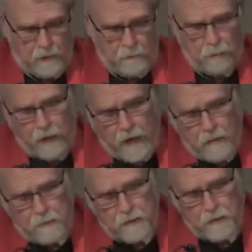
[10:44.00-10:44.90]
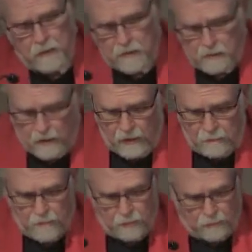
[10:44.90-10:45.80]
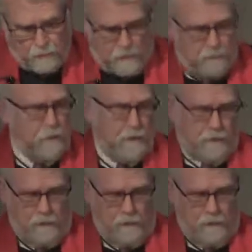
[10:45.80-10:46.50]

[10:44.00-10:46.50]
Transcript: Perhaps it is time to remember